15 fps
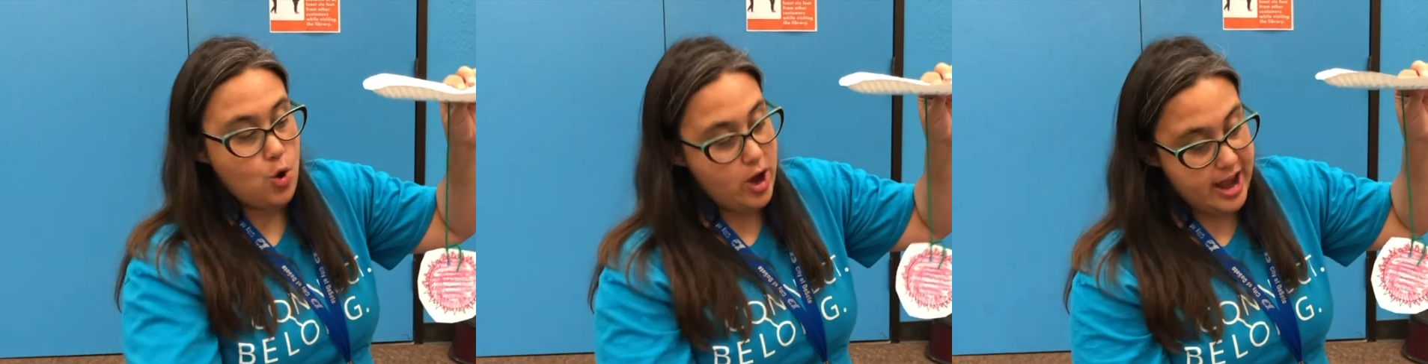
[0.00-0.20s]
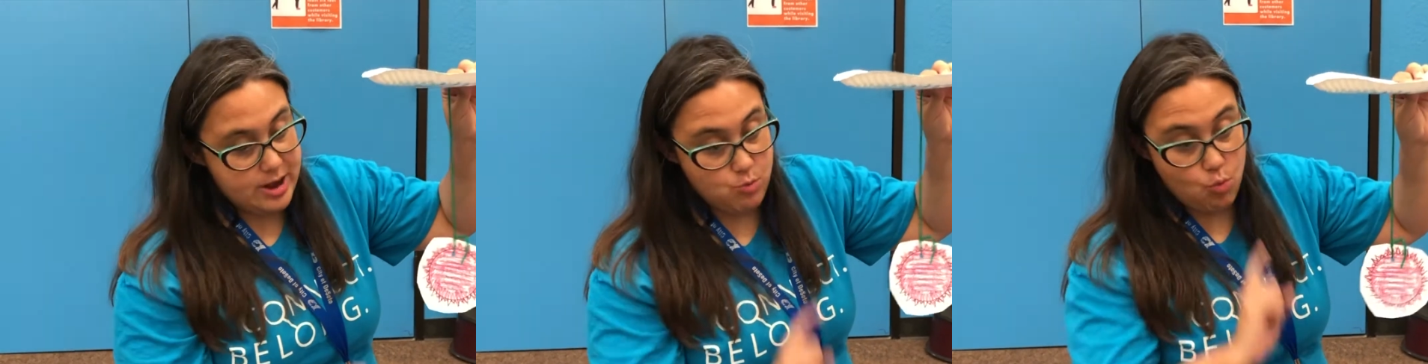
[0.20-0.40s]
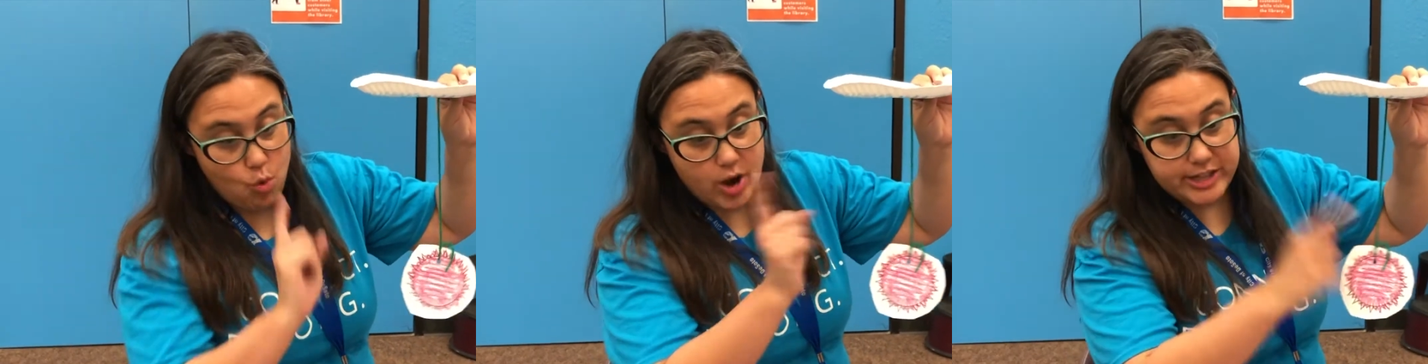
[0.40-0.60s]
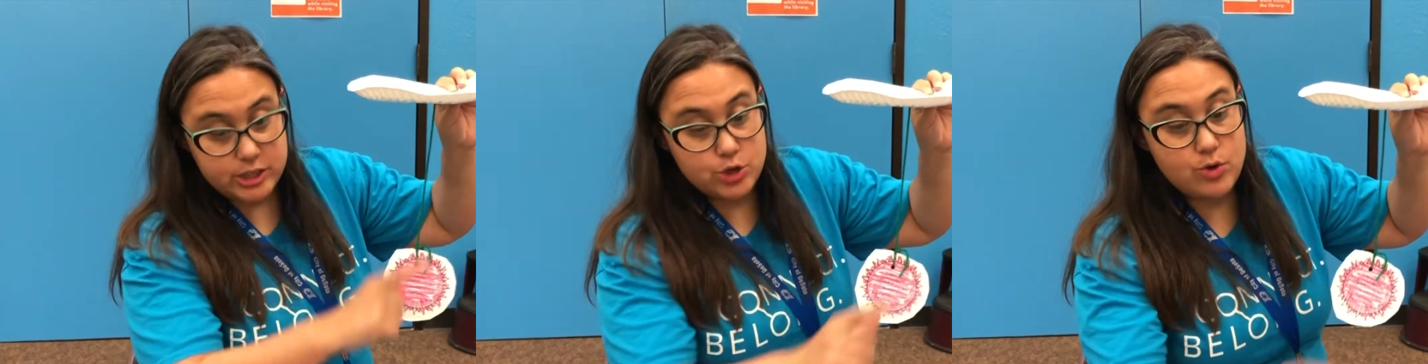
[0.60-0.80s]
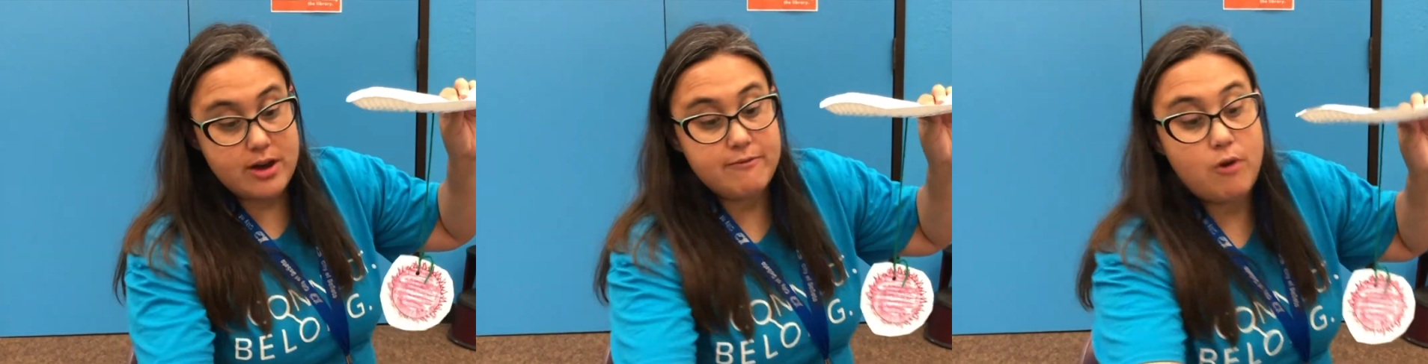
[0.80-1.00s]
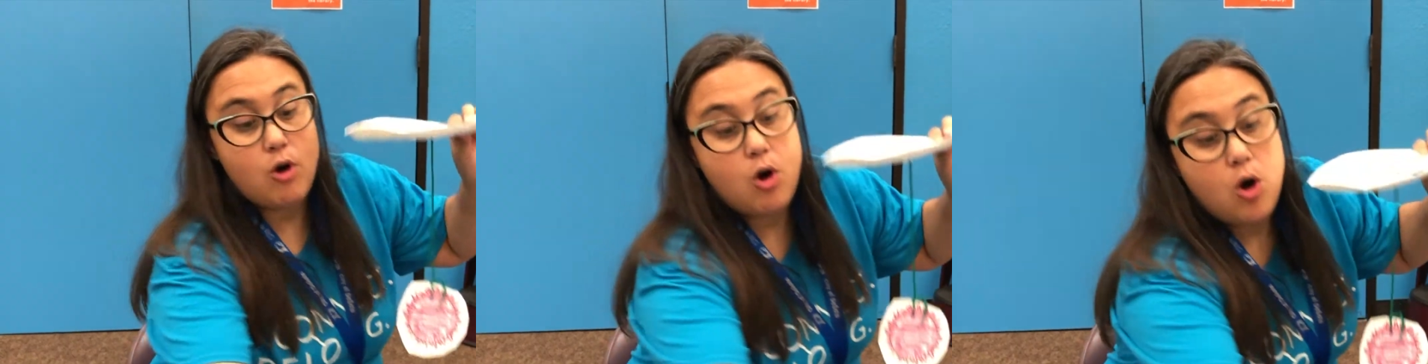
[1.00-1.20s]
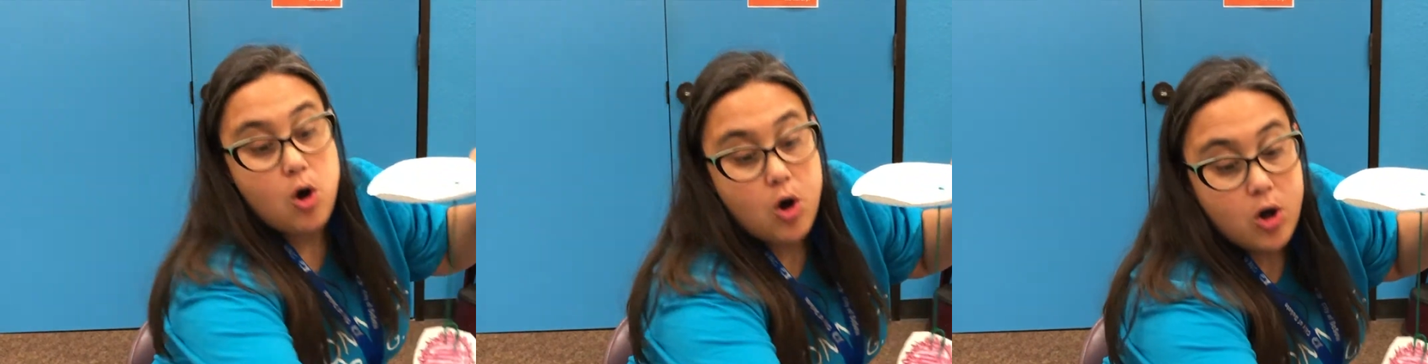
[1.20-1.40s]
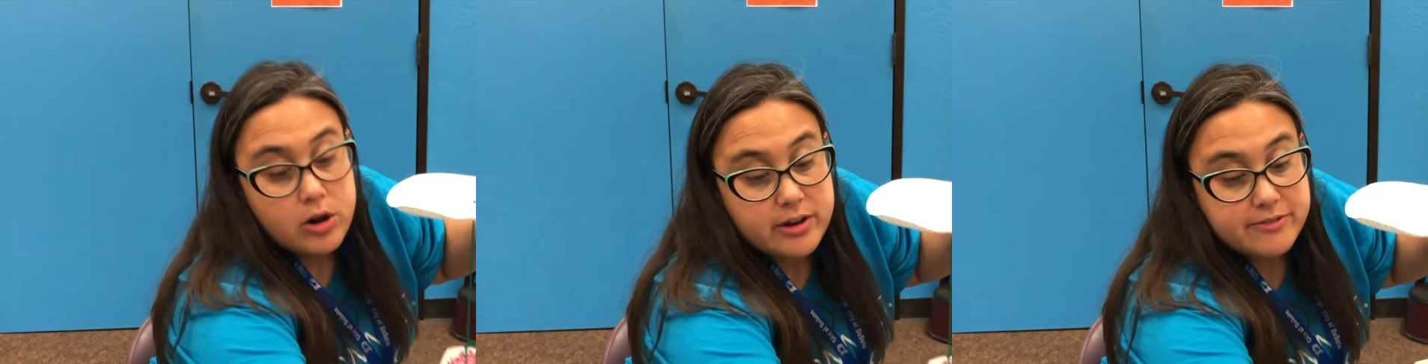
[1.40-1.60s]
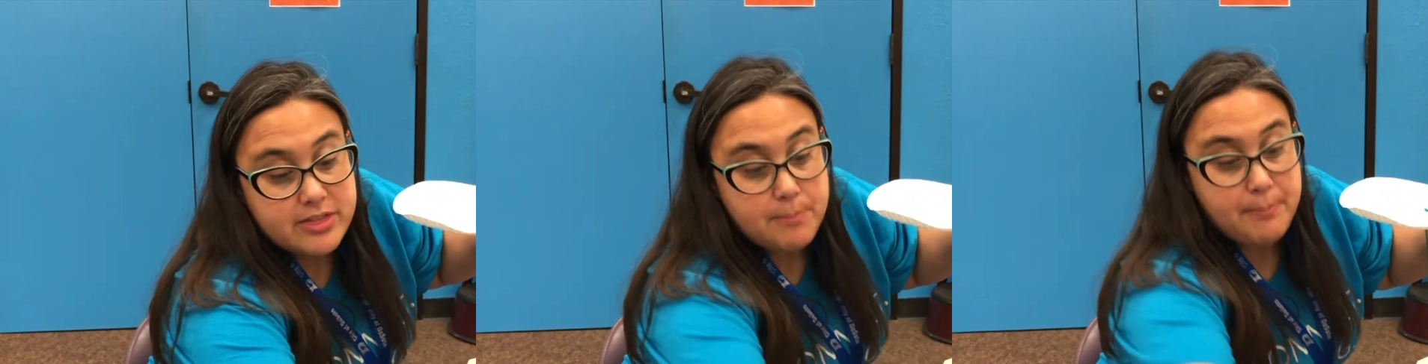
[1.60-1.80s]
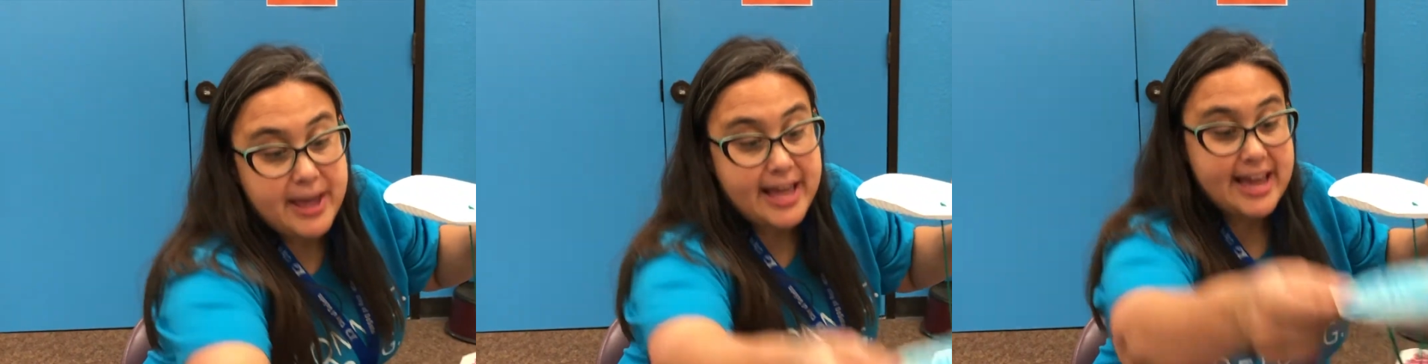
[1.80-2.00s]
And once you have all of the
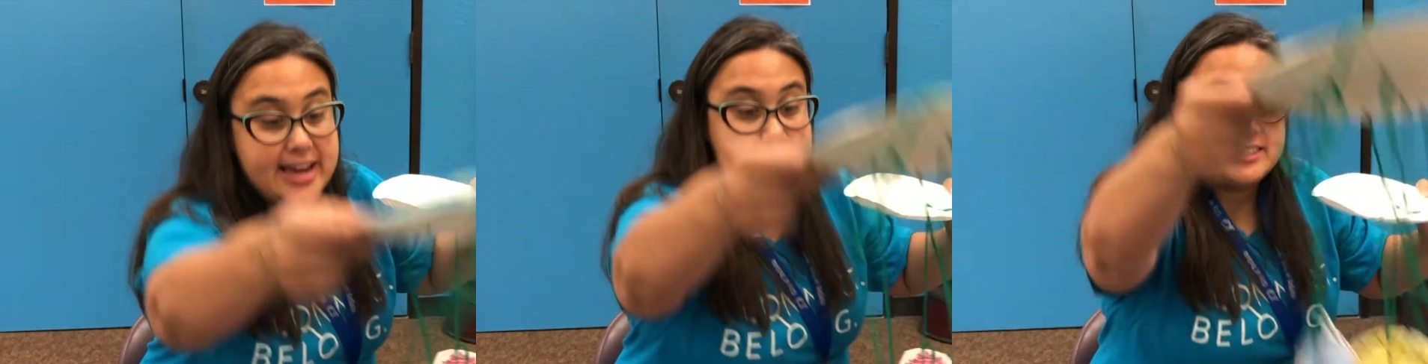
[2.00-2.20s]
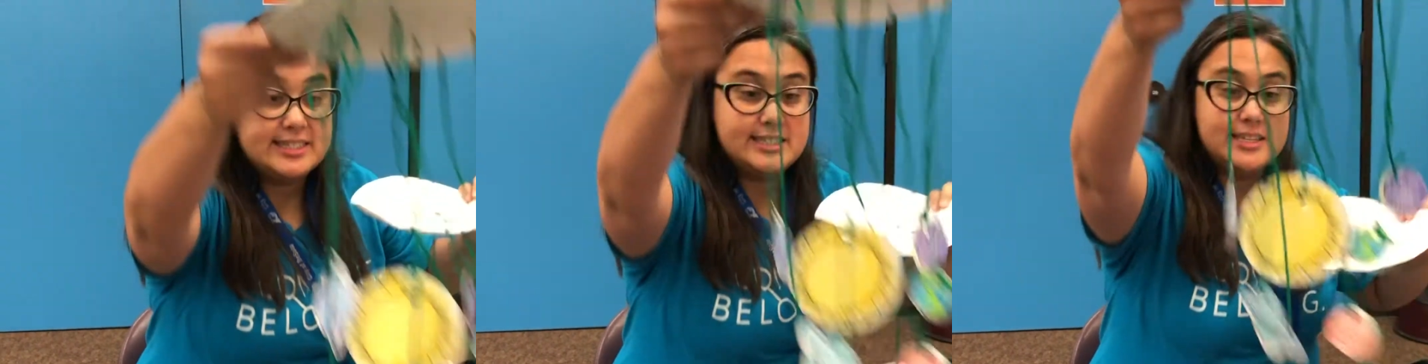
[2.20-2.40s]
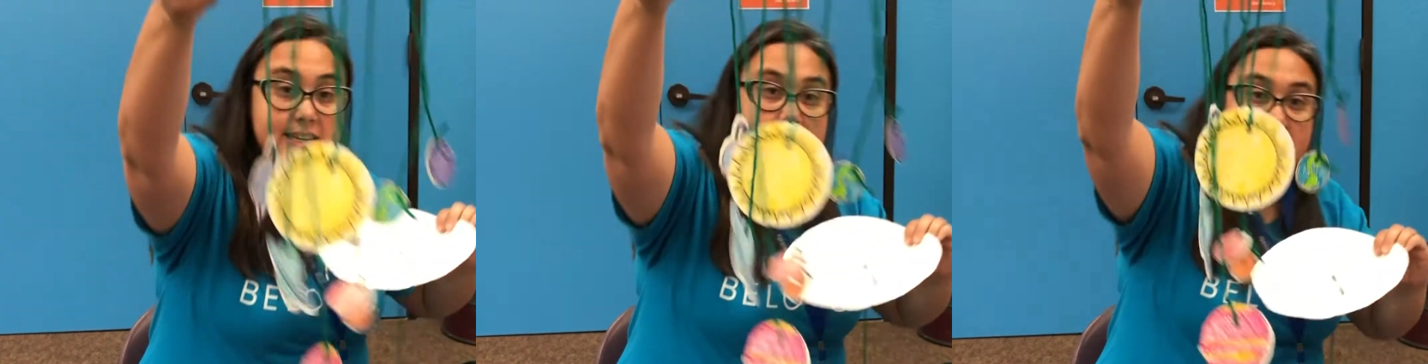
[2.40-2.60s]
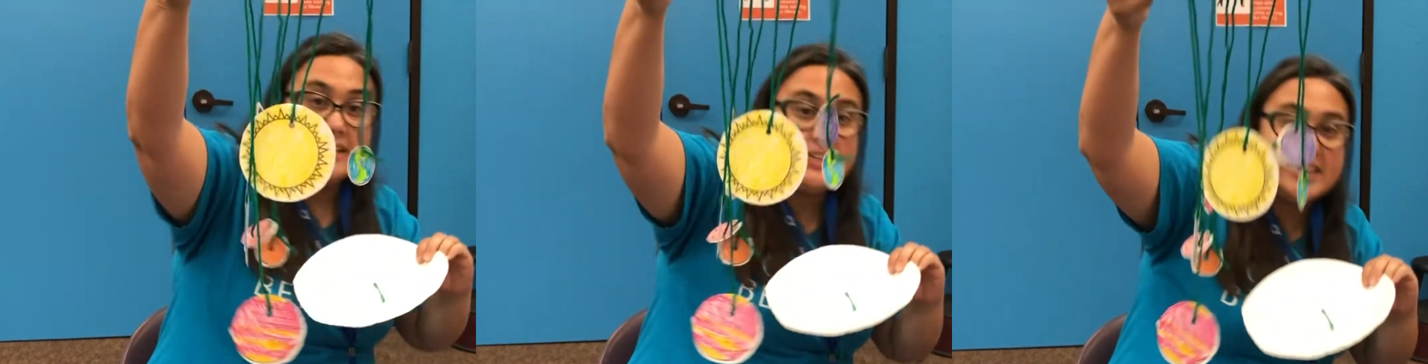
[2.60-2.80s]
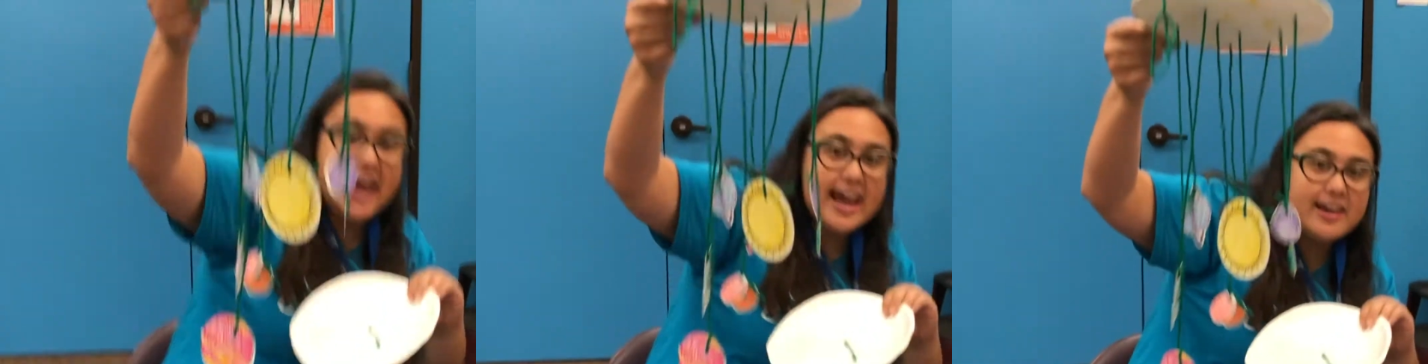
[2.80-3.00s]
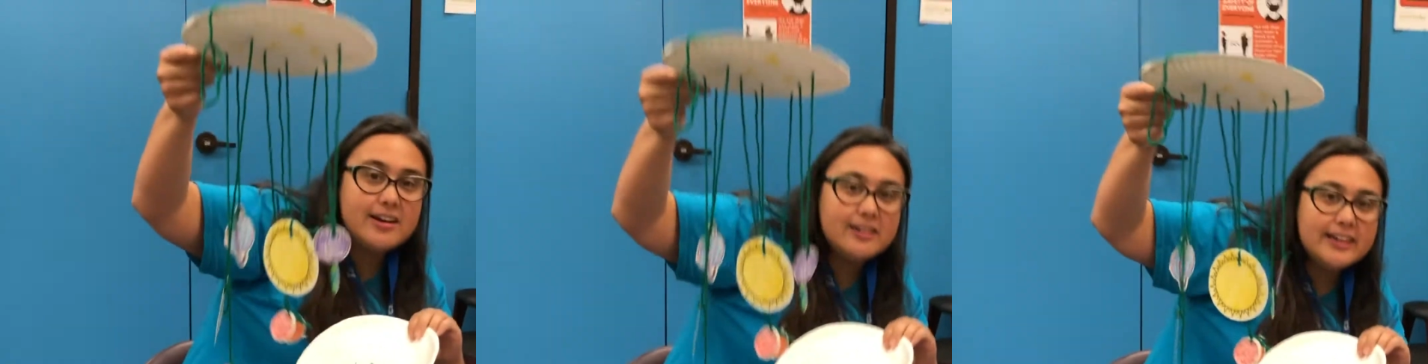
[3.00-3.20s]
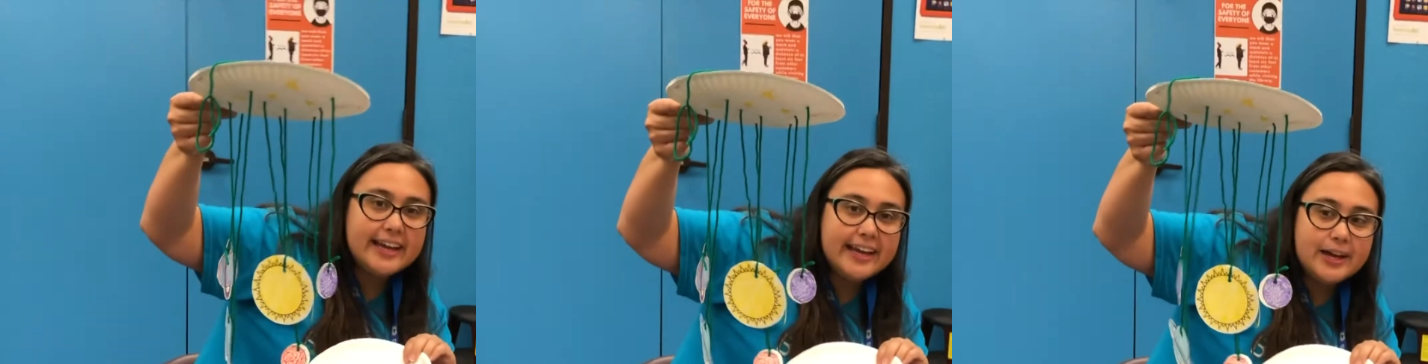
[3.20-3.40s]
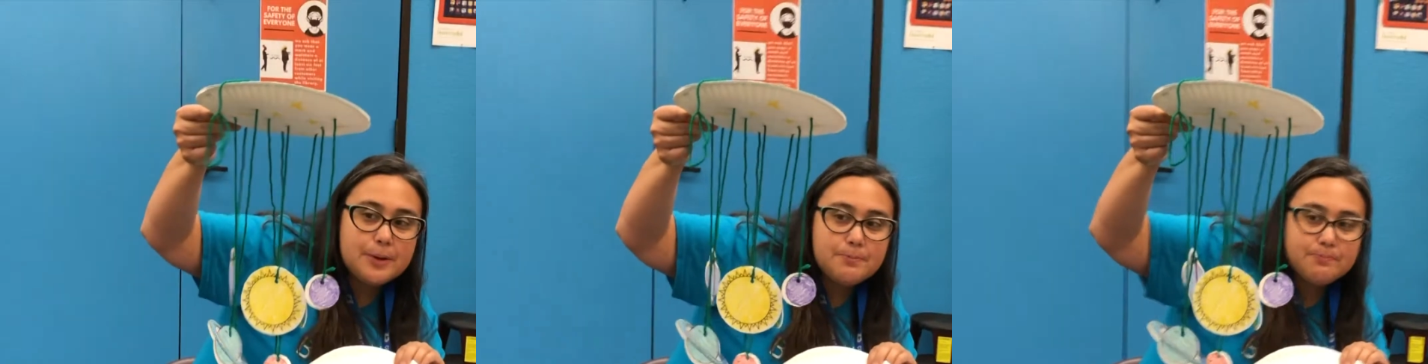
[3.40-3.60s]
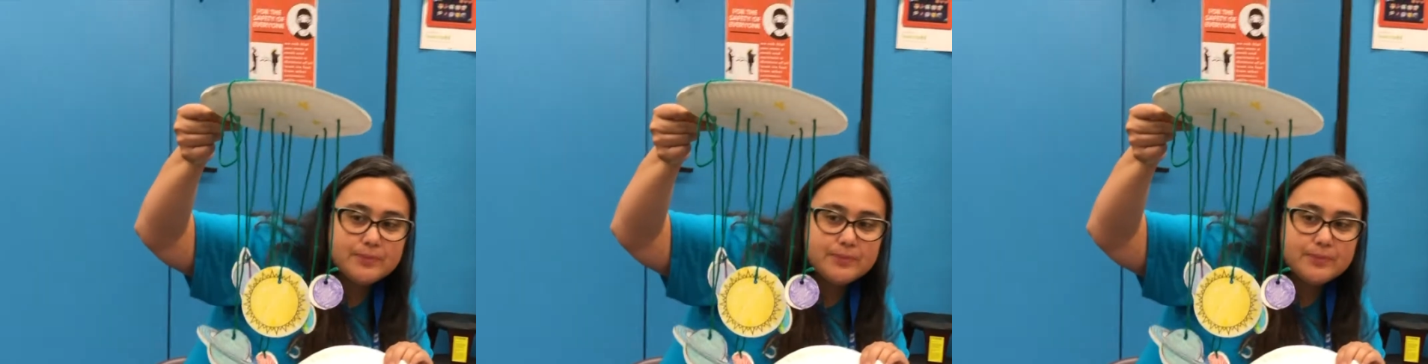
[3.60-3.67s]
planets dangling,